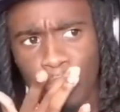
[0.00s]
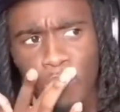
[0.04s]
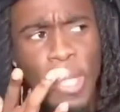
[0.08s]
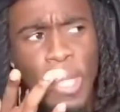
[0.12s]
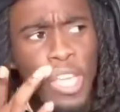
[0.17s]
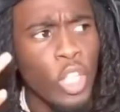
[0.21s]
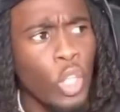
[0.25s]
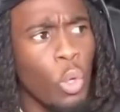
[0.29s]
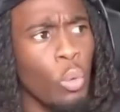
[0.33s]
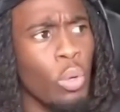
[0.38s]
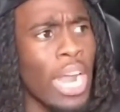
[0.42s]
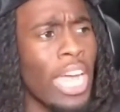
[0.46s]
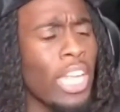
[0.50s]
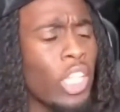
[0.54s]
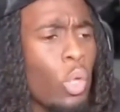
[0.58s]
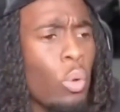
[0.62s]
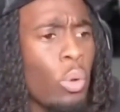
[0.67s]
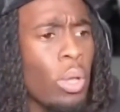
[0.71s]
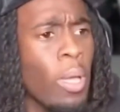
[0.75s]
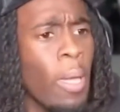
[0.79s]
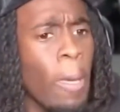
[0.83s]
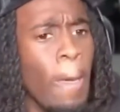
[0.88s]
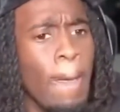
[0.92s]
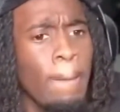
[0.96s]
doing I do
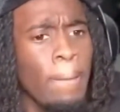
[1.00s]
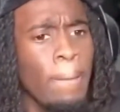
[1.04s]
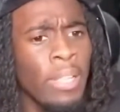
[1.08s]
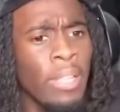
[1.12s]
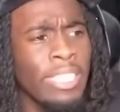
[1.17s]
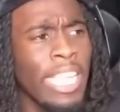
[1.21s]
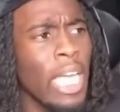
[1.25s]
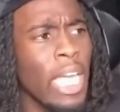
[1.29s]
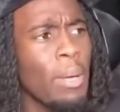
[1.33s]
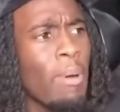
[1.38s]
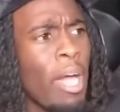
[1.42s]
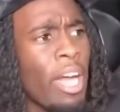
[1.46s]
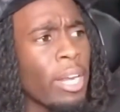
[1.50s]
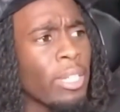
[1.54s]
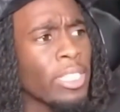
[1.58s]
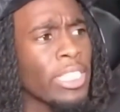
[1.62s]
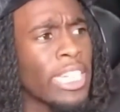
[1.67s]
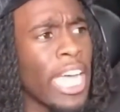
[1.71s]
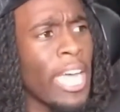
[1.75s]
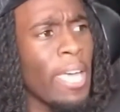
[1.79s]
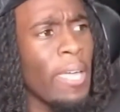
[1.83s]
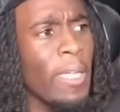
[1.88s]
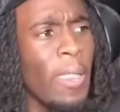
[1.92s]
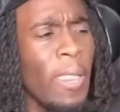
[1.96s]
it. Think about it,
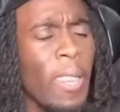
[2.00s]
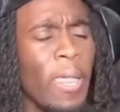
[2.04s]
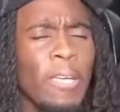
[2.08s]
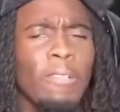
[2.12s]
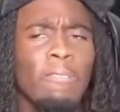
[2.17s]
chat.